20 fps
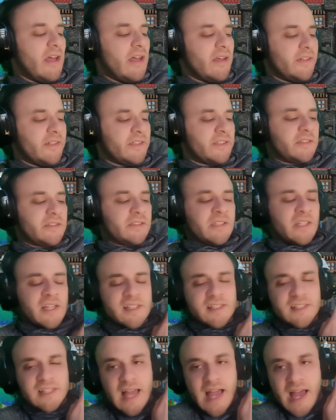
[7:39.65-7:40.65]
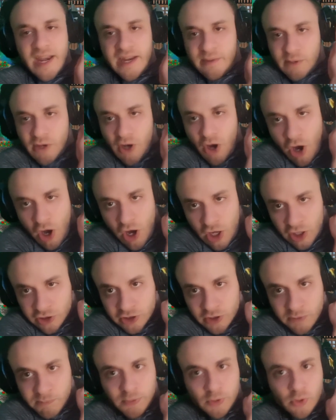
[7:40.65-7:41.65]
And this enemy, all
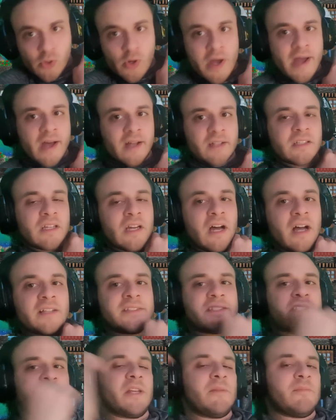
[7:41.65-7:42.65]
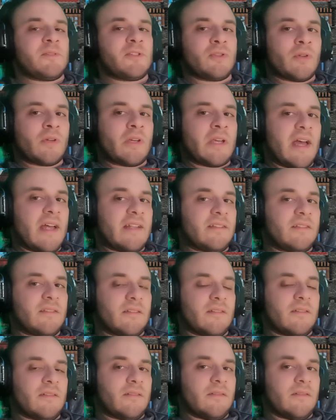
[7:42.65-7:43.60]
the blue haired guys seems to get,